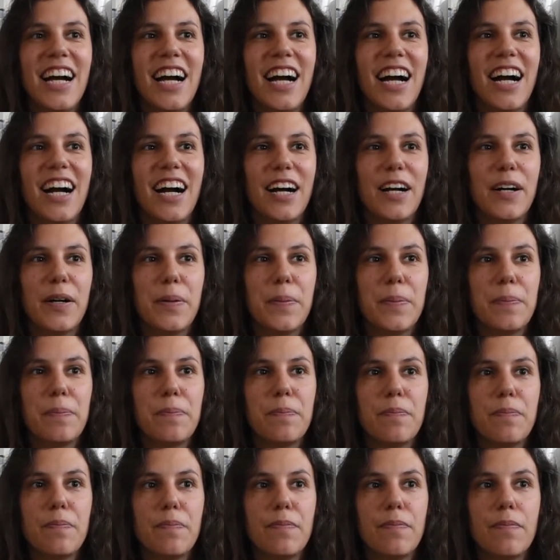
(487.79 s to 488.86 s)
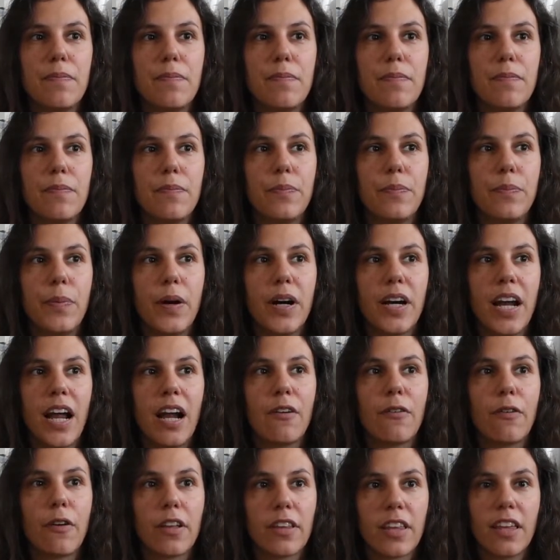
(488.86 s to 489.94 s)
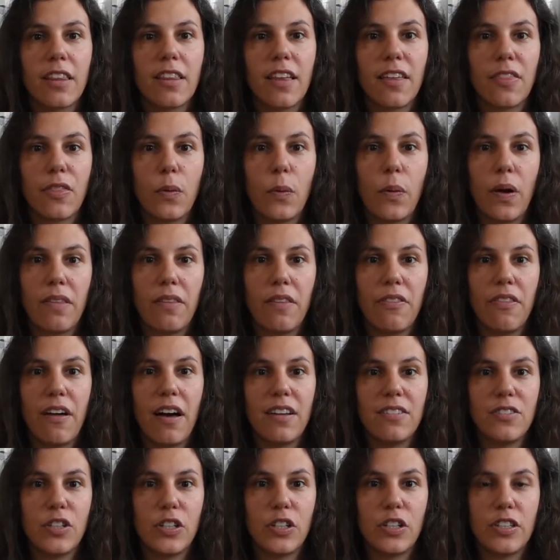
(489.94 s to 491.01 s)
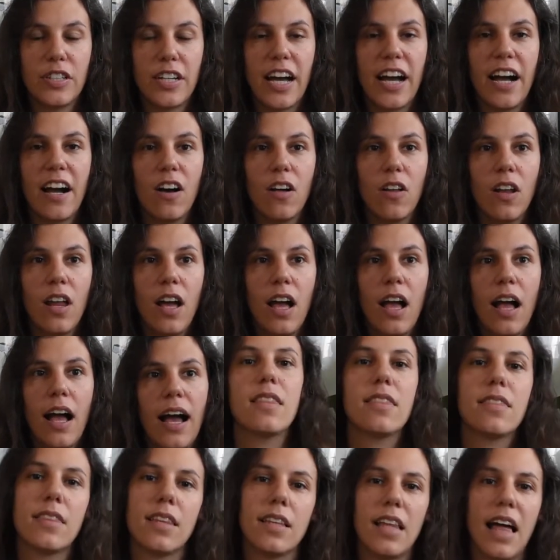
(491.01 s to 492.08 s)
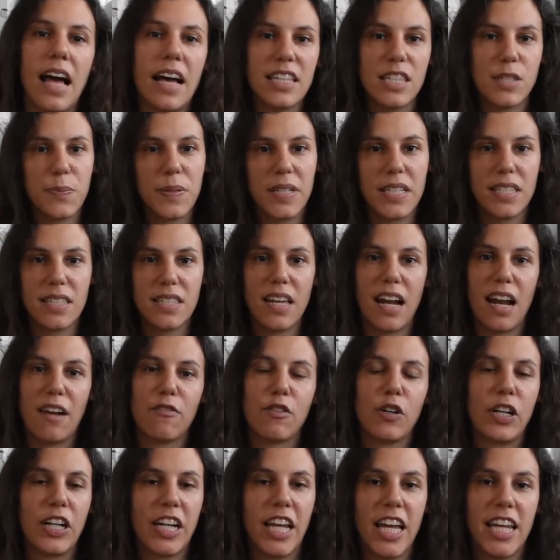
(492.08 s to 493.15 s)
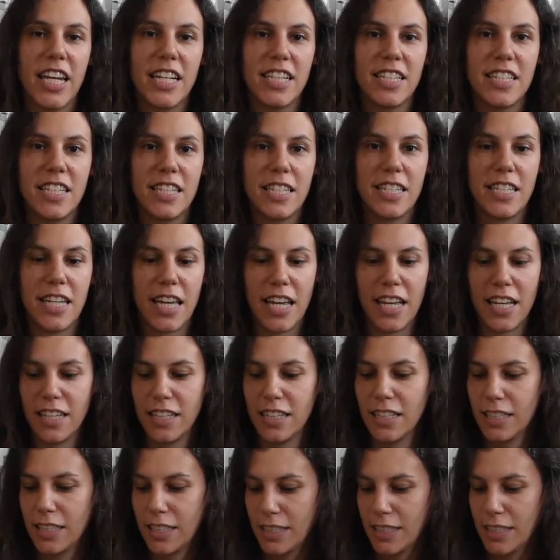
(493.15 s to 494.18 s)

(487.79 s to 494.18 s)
But I really like the way that that turned out. The last piece that I've created to date,